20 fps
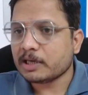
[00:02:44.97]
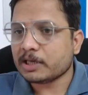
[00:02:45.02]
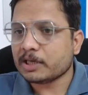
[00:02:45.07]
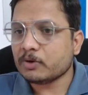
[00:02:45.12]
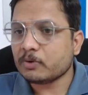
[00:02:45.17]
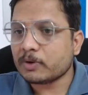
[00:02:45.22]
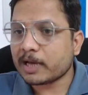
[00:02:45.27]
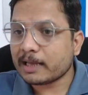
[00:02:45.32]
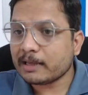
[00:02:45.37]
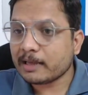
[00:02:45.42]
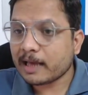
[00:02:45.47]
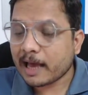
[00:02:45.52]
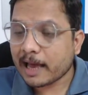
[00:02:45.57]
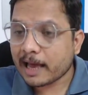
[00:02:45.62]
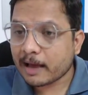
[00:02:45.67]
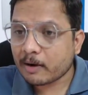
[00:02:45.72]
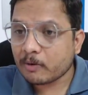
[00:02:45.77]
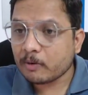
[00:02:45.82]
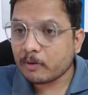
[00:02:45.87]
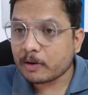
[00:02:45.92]
you can
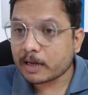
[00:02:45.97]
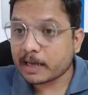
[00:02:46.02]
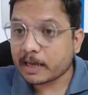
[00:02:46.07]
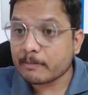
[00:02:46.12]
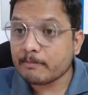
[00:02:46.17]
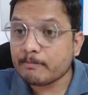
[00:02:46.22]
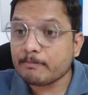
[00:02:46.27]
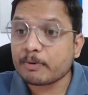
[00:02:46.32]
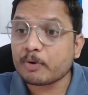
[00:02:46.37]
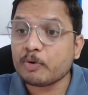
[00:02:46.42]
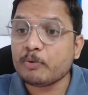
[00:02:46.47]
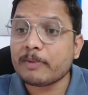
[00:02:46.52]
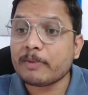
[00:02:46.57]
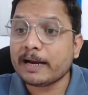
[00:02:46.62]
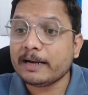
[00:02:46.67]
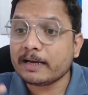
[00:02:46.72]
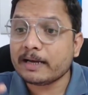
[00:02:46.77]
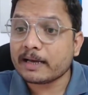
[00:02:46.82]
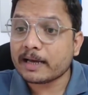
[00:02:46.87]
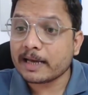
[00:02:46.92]
have
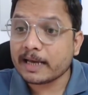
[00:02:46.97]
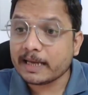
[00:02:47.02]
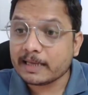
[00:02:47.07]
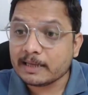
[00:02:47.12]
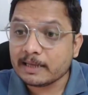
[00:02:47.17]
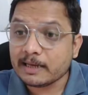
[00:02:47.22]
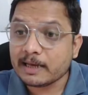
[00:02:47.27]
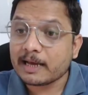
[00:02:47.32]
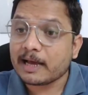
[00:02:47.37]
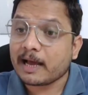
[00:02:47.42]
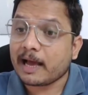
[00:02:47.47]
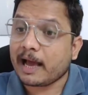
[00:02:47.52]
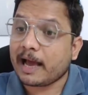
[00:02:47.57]
improvement in